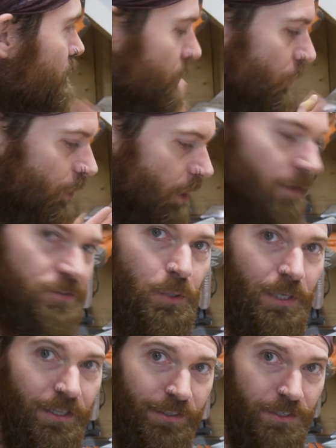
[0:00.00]
Turn it off so
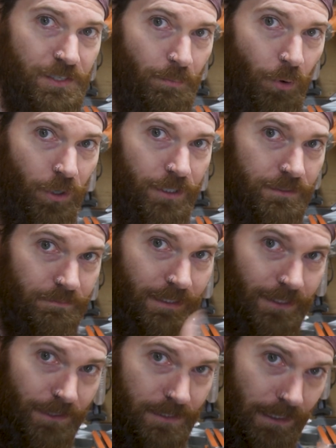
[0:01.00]
it clears the port and
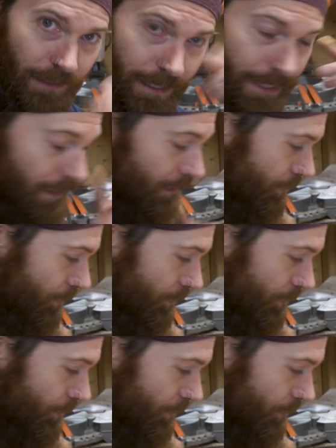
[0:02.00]
clears the line and